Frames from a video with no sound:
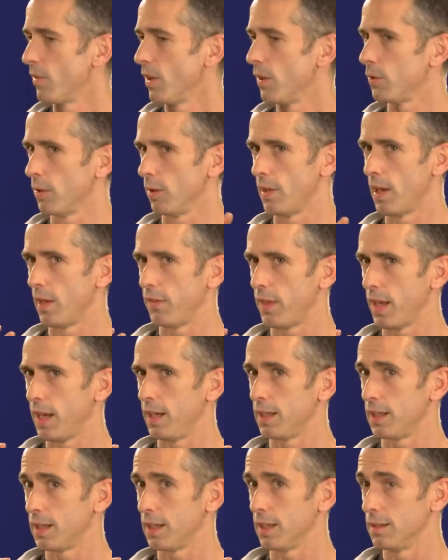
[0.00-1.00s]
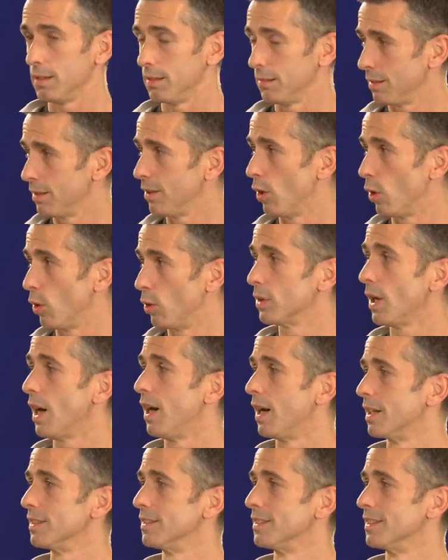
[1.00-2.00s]
so that they can hold
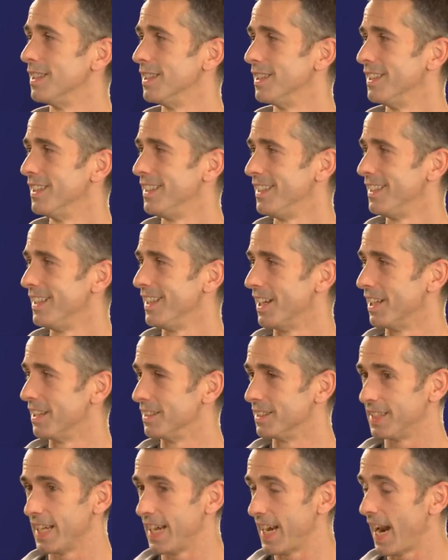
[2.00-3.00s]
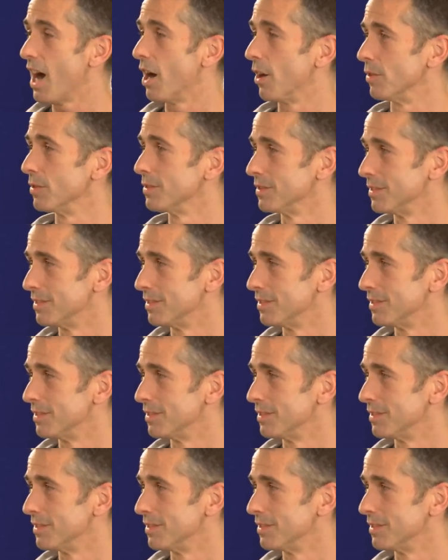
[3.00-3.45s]
on and get out.